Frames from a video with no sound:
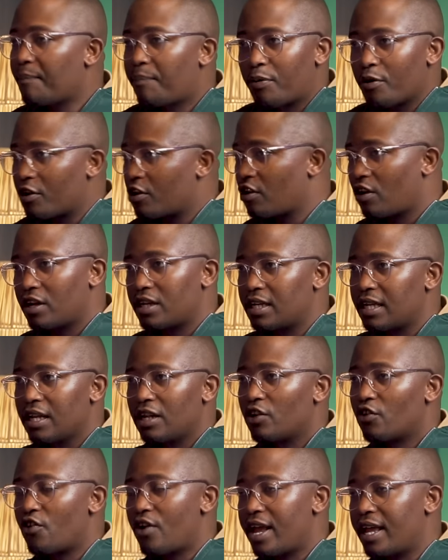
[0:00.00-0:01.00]
put it on
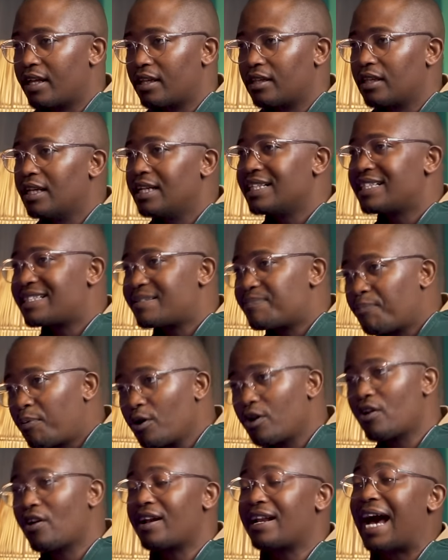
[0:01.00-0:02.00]
rail,
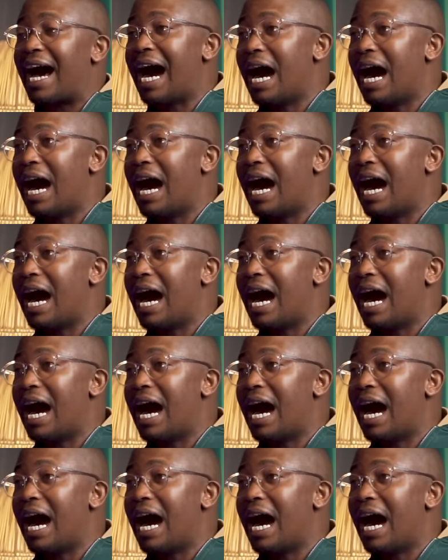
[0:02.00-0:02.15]
put it on